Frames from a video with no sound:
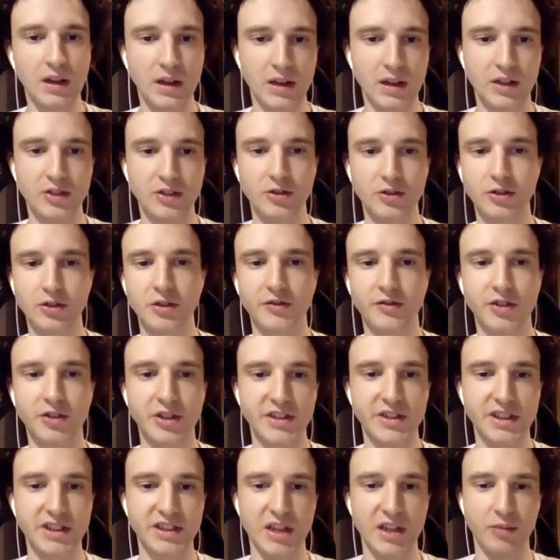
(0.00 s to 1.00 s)
So the
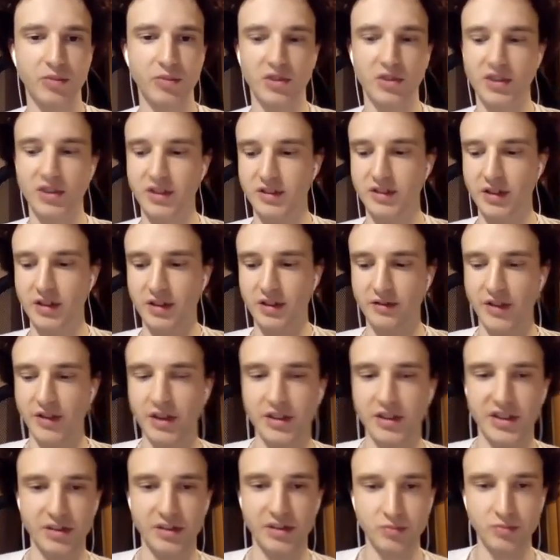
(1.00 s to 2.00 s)
first example is
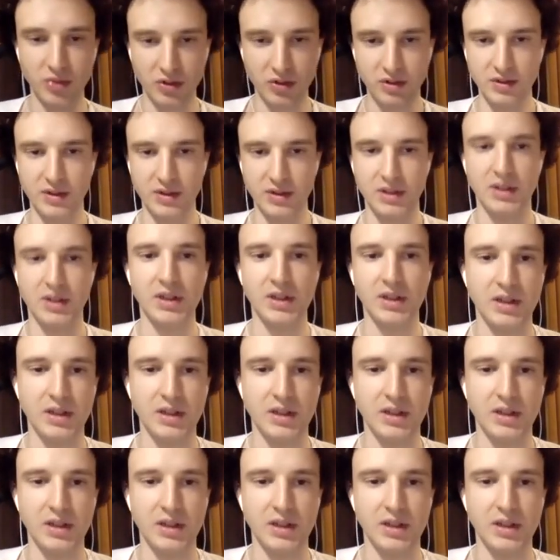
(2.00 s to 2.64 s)
very simple.